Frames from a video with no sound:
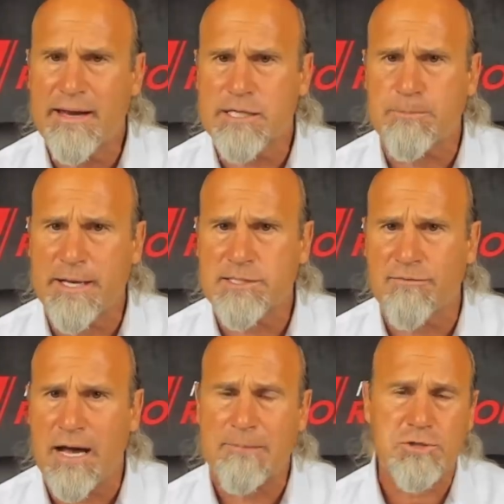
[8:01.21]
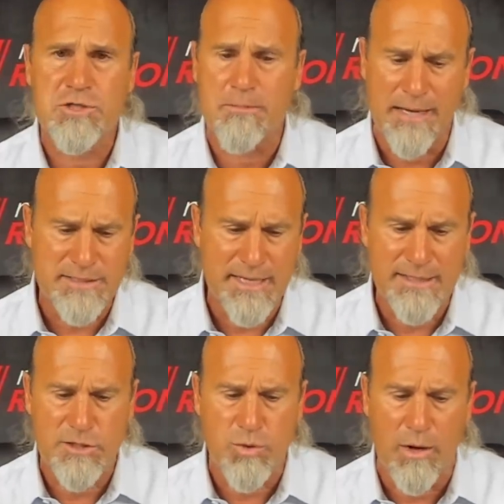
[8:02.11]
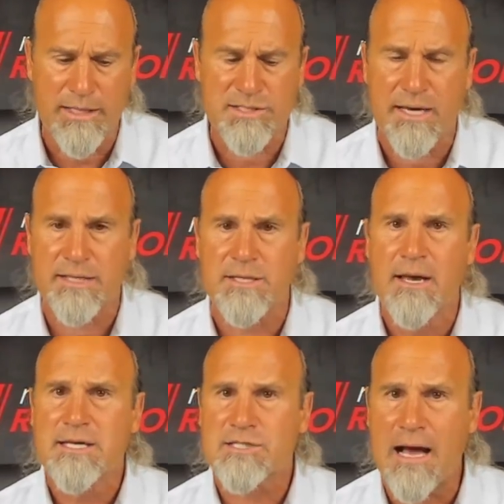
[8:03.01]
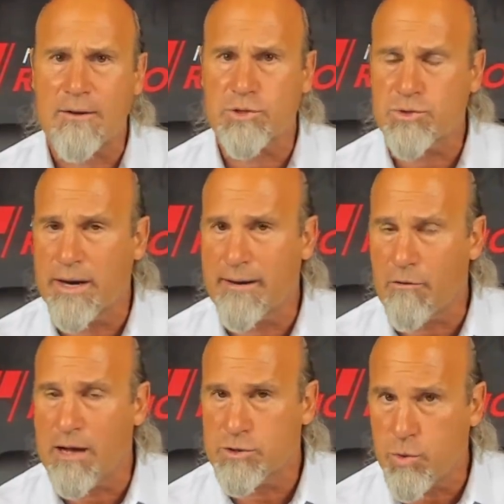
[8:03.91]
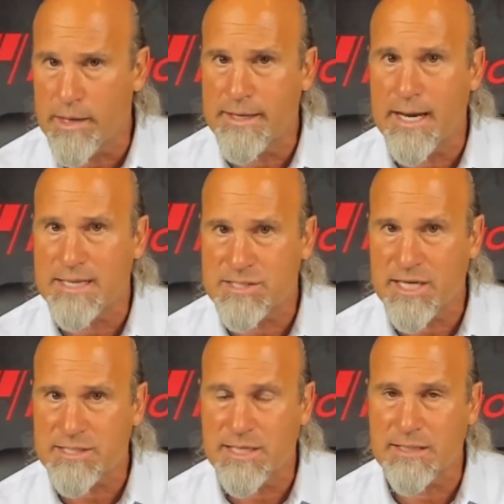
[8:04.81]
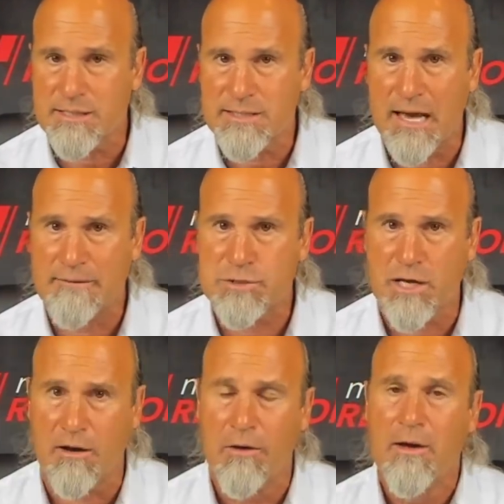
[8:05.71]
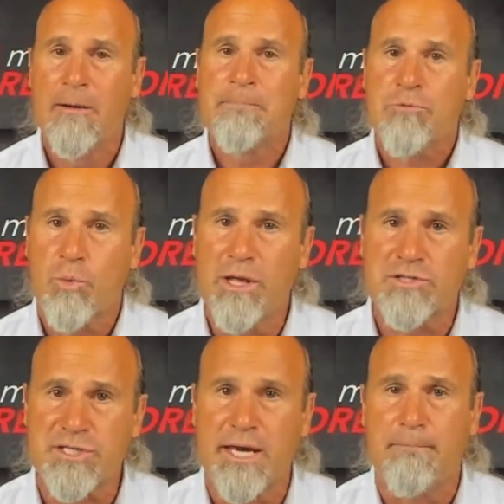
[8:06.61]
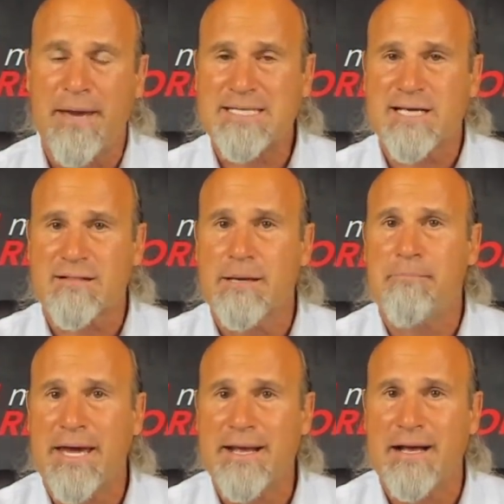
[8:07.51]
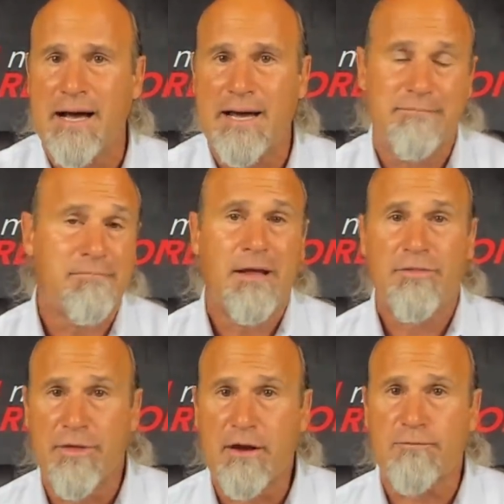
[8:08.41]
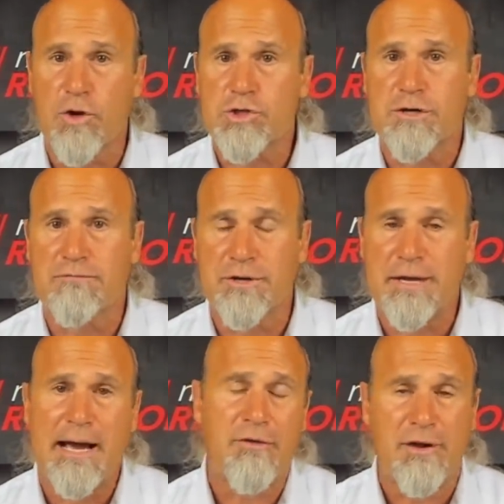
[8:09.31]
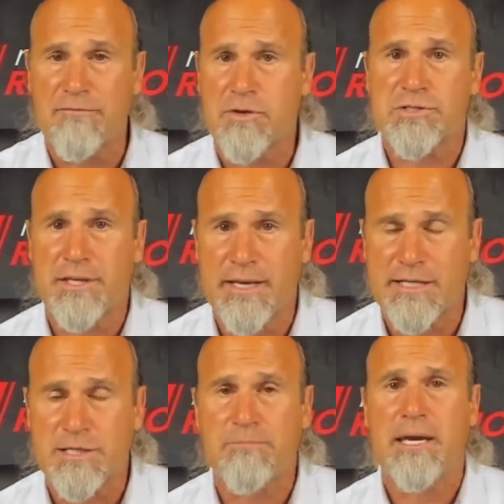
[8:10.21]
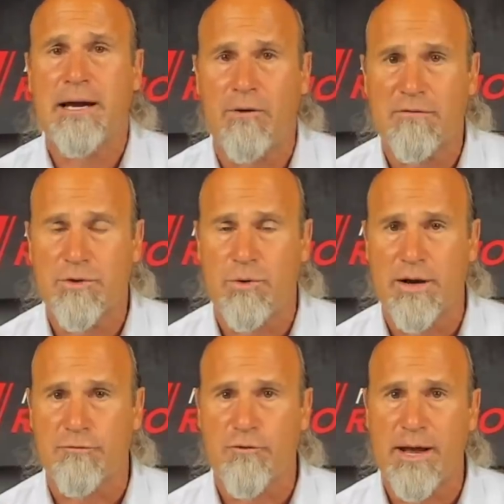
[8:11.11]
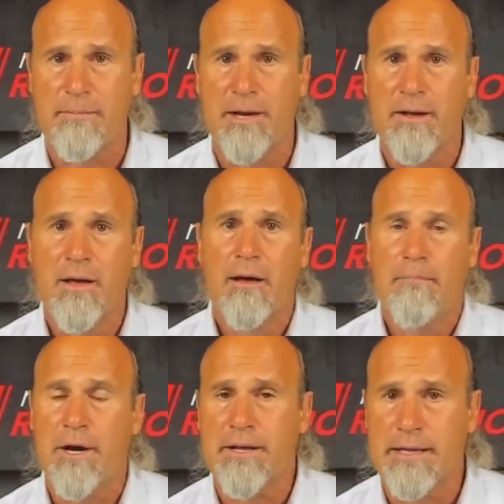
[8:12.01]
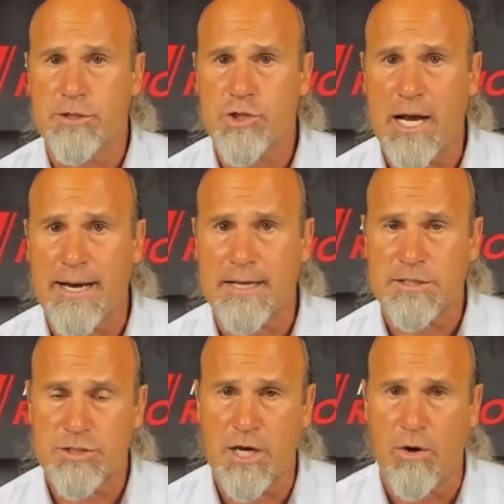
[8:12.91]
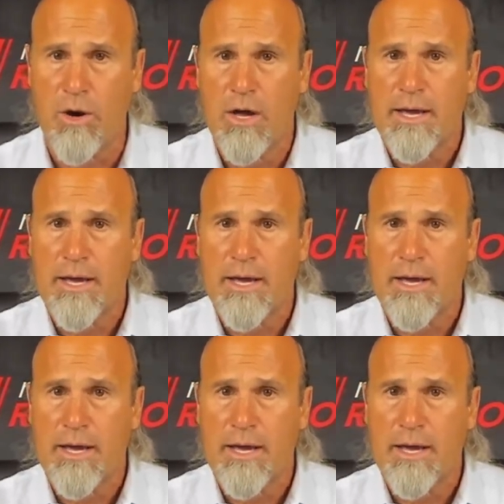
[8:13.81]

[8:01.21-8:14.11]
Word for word: inexpensive options, about 10 to 20 cents. Stock was trading around $29.60 at the time. So we'll see. Basically betting on their version of the Dow, their version of the S&P, however you want to frame it, but in China. So